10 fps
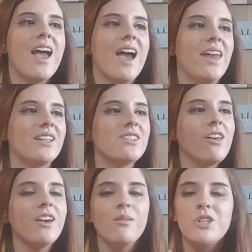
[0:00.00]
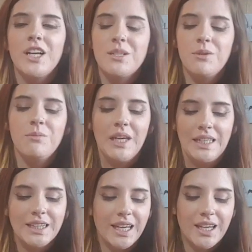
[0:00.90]
and it's not like I'm trying to be
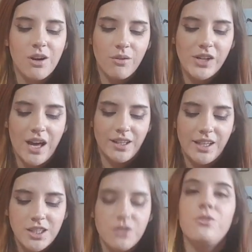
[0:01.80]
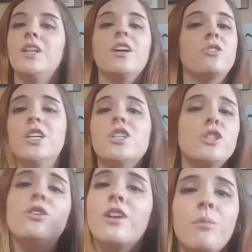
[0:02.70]
mean, like in all reality, it's a free country,
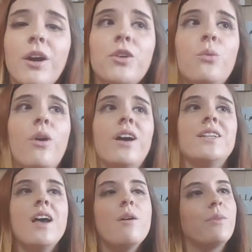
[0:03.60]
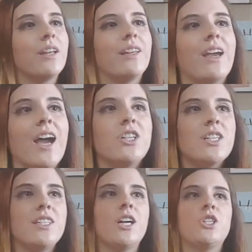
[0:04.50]
chew your gum how you want, but like I
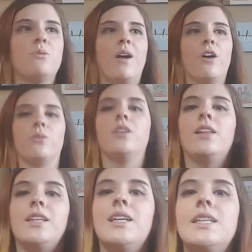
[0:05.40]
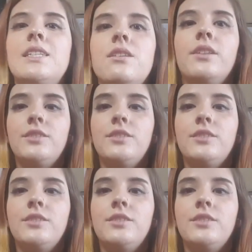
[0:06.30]
just stare at your mouth when you're like this.